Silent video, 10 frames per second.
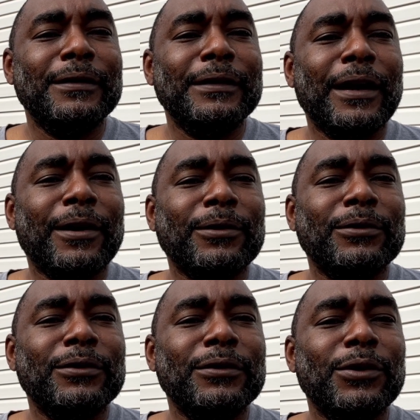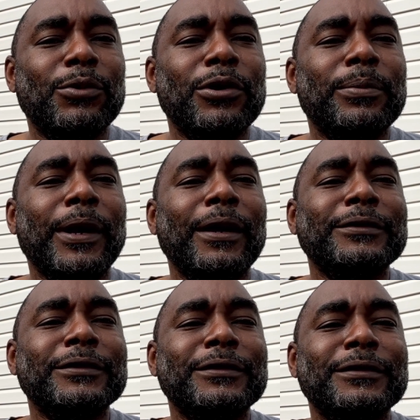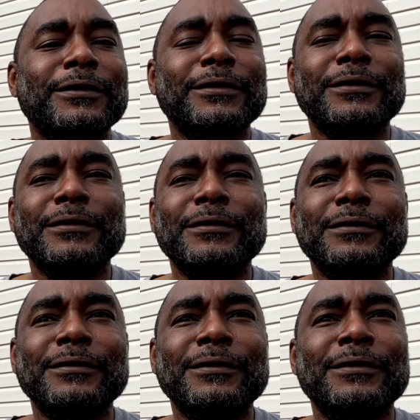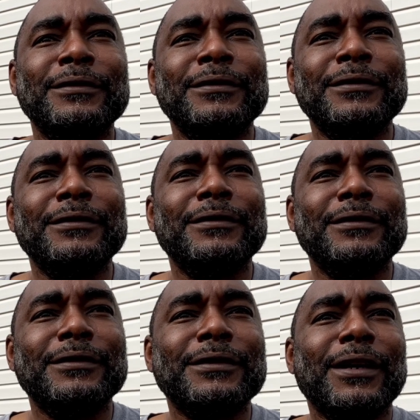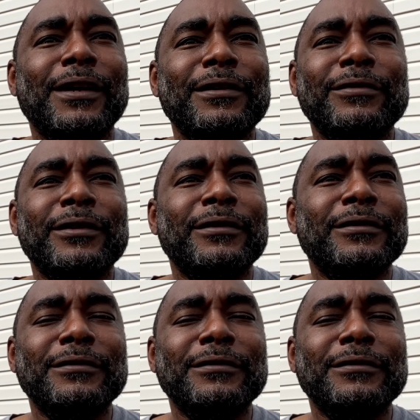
Now, the word passion is kind of a